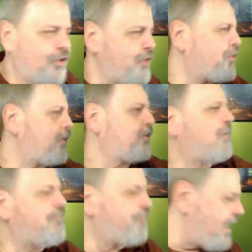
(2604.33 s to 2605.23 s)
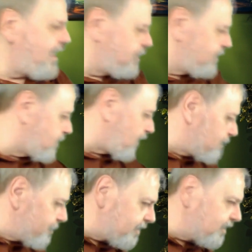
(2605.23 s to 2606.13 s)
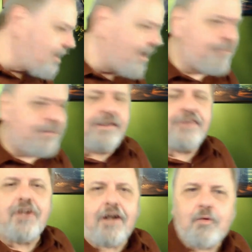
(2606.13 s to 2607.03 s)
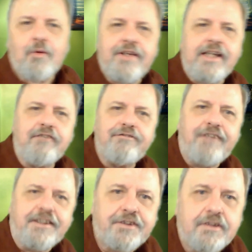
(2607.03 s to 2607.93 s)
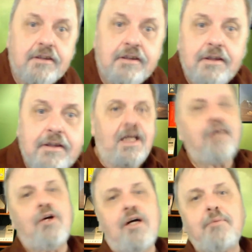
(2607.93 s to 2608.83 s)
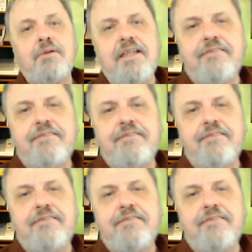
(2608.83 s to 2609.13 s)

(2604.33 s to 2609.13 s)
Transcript: You took the red flags and stuck them under the carpet in the dark where they can fester. Because I don't want to